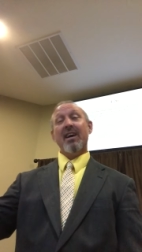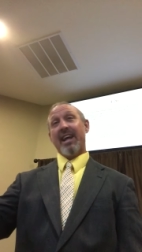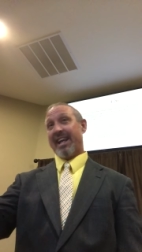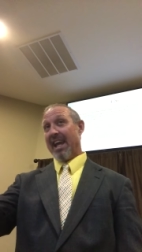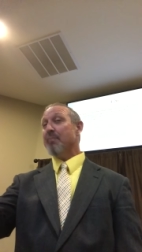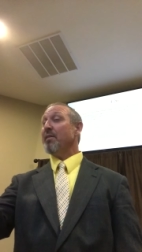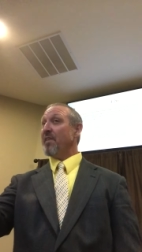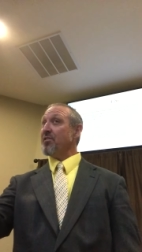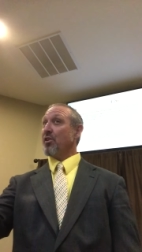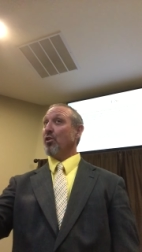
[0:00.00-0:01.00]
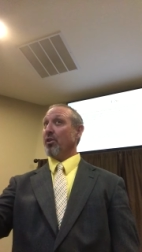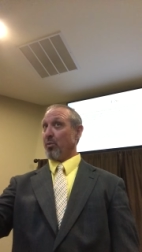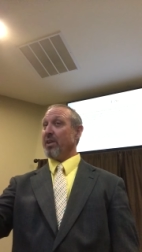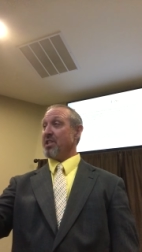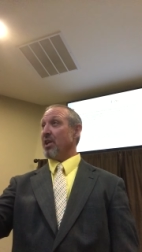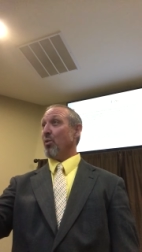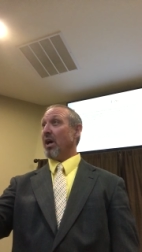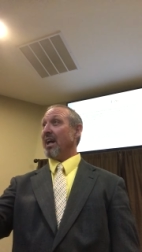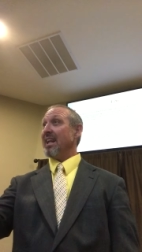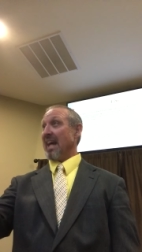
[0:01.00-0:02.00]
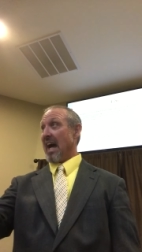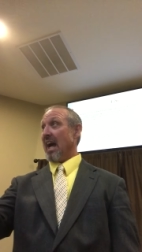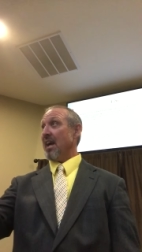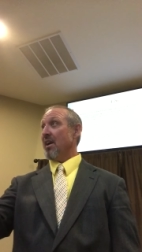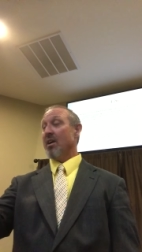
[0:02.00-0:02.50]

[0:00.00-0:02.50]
It can't be physical because we still what? Die.